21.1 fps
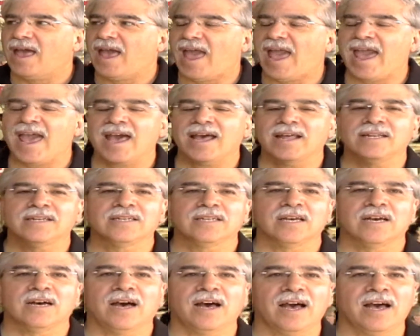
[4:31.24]

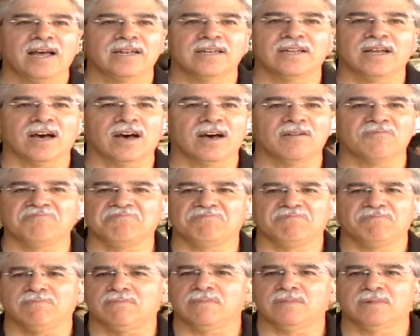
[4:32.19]
and
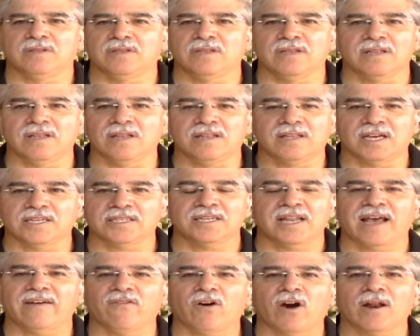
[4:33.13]
and
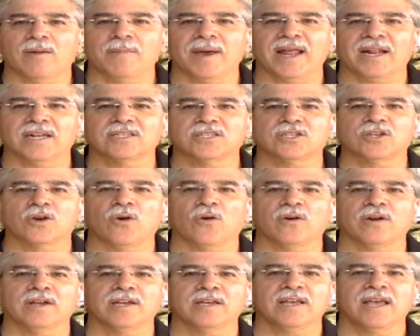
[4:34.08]
doesn't have automatic
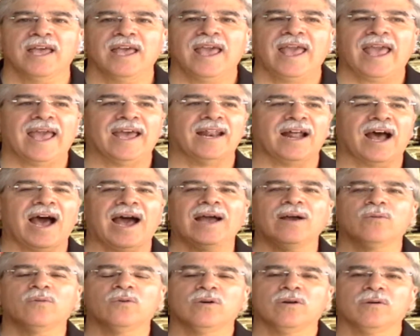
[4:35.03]
scoring, and
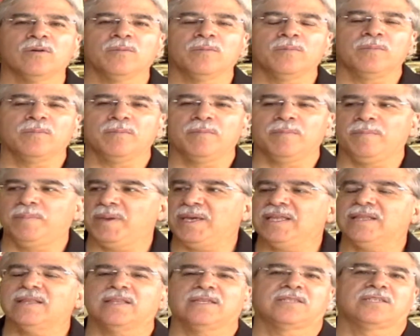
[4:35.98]
I will
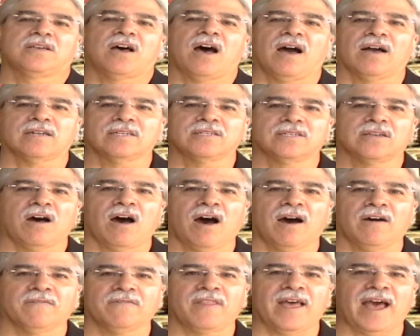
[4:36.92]
beat the socks
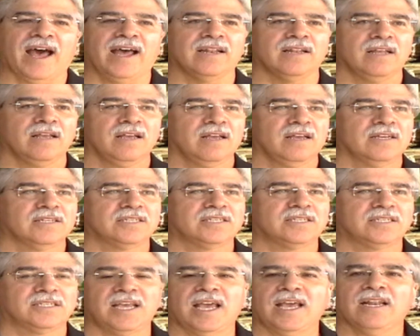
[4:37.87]
off that
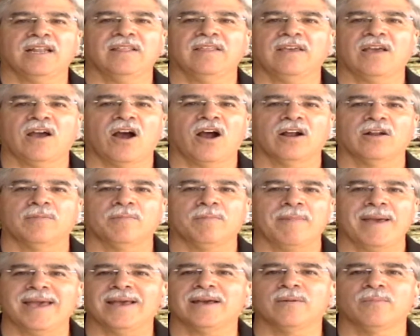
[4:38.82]
state-of-the-art
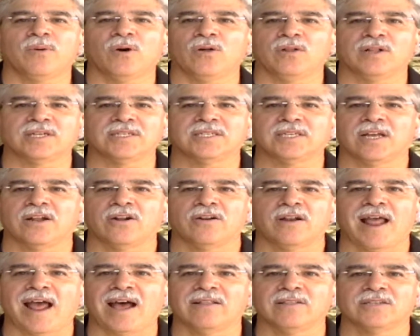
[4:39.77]
mega bowling
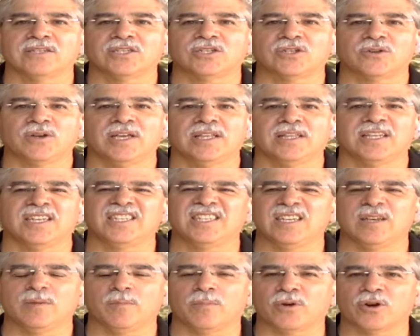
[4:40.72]
center down the street
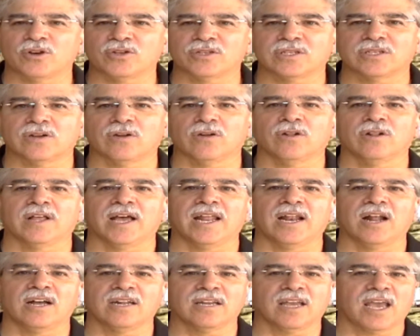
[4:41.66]
that's impersonal
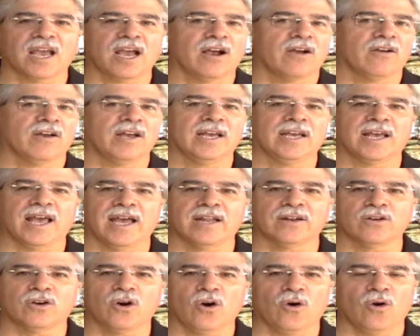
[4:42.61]
and uncaring
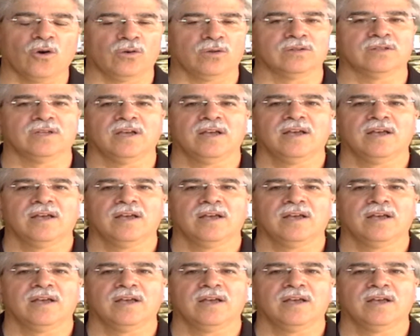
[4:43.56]
and cold.